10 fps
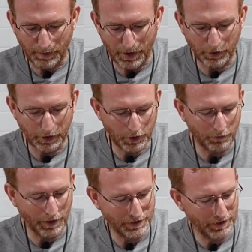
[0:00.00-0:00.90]
not gonna get
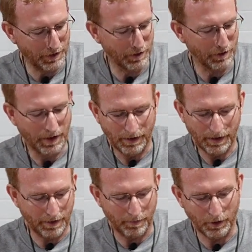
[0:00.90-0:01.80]
too fancy here.
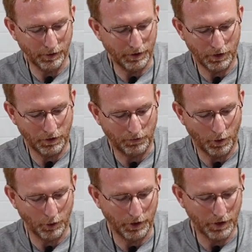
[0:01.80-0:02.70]
I merely just
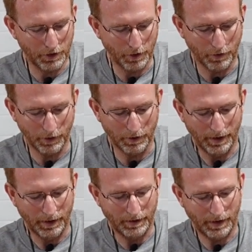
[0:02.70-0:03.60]
folded this
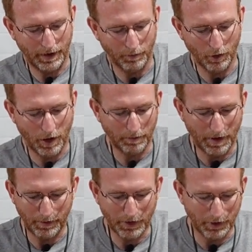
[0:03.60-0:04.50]
over and brought
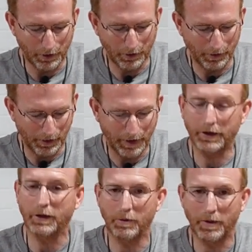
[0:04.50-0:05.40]
my material that I
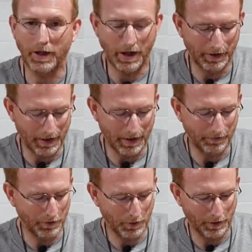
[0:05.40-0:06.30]
cut with my hot
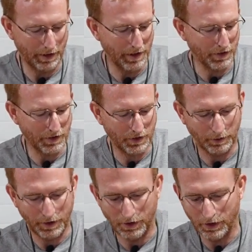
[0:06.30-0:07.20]
knife. So I got a nice
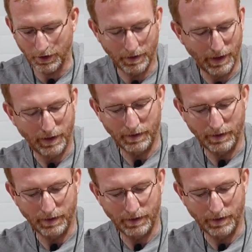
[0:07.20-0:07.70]
sealed edge here.